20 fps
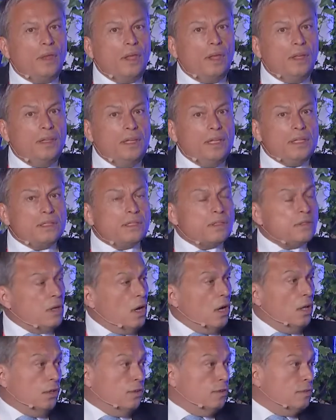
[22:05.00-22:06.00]
needs to
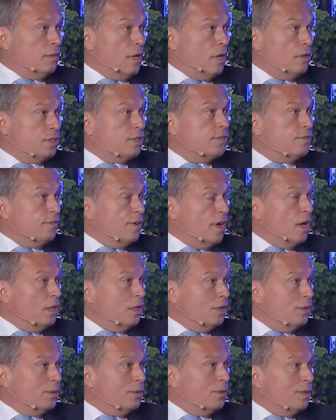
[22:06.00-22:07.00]
also
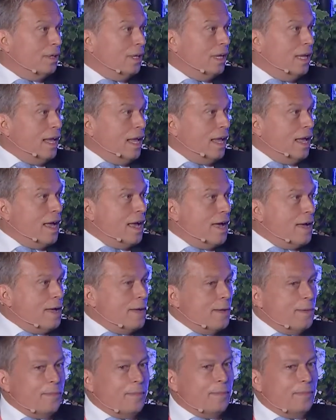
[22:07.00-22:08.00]
follow
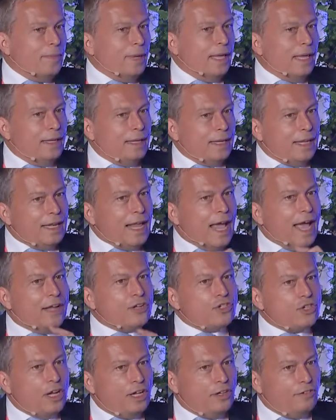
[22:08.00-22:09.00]
in an
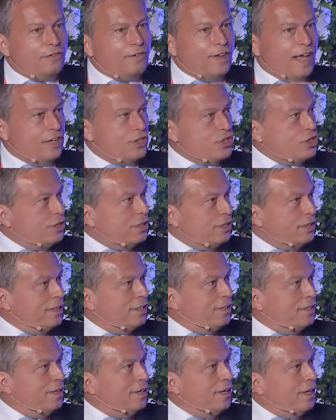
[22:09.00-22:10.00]
agile
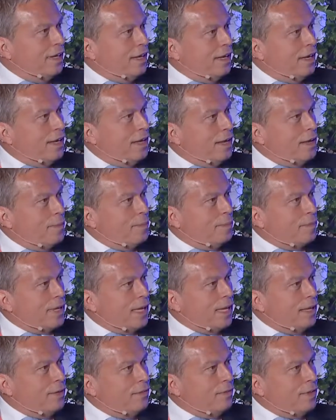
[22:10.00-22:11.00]
fashion,
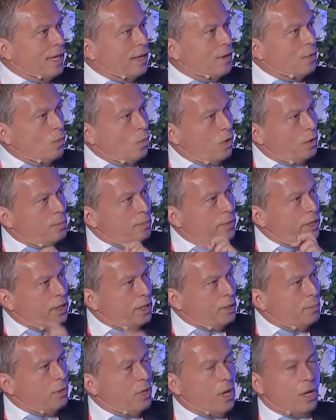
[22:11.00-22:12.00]
kind of like one
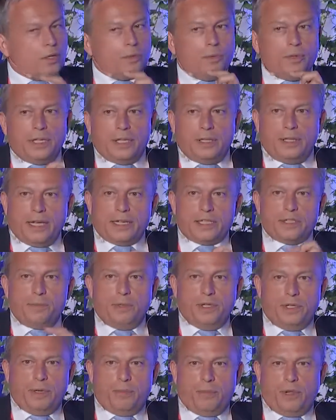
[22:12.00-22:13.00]
building block with the next
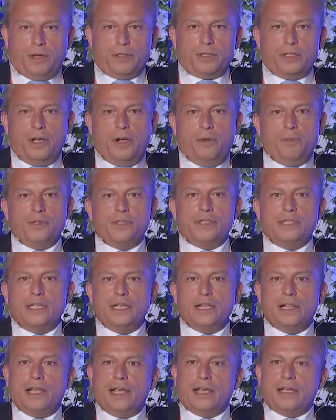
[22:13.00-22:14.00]
building block. So I almost
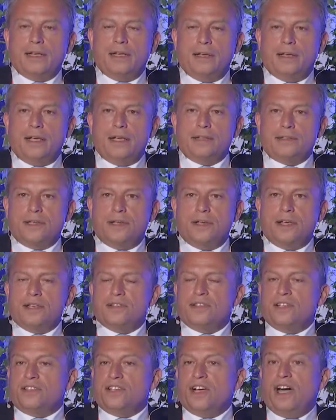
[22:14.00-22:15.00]
see it like as
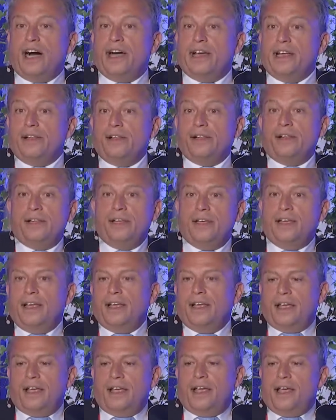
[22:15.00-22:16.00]
a tile
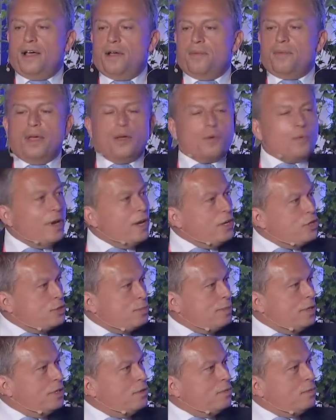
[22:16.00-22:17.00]

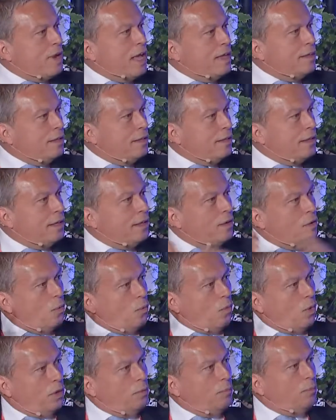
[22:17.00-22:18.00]
arrangement rather than
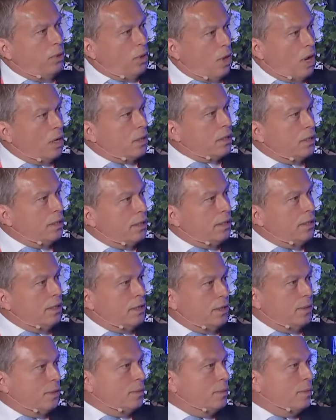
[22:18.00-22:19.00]
one block. You
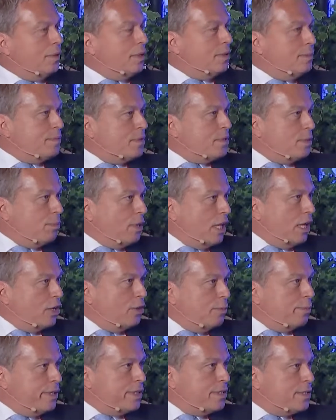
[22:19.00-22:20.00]
know, a
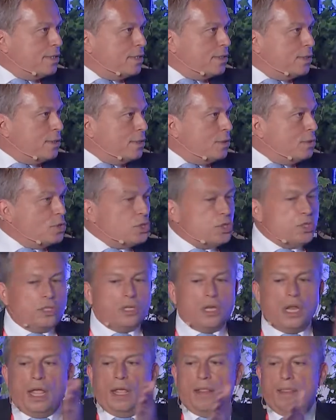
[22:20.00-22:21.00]
supplier builds the
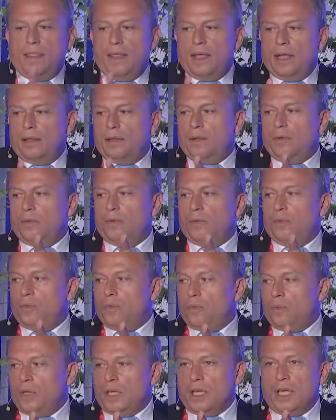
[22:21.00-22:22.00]
solution and then
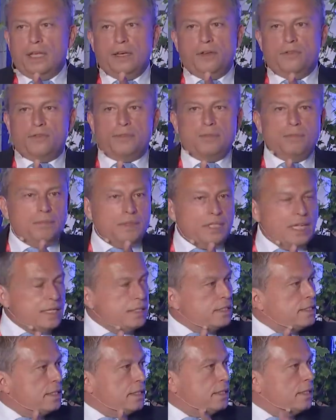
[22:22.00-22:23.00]
we kind of
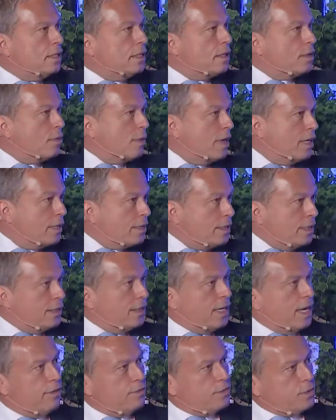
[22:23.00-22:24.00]
test it and accredit
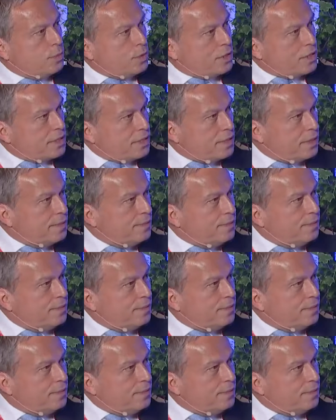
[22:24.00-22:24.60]
it afterwards.